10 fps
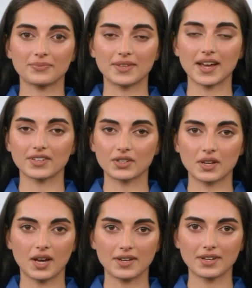The other
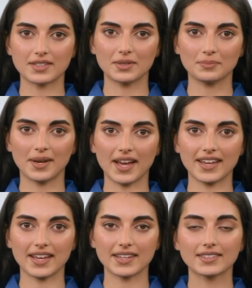columns,
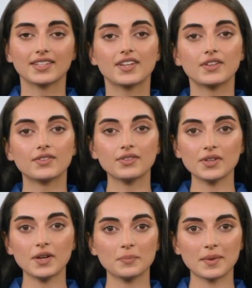pay and tier,
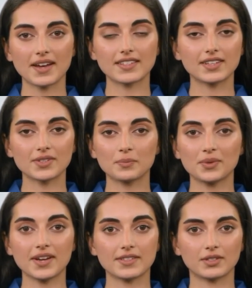are based on the
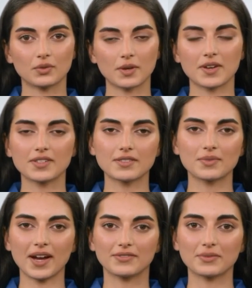beans you earn
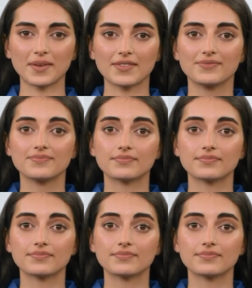throughout the month.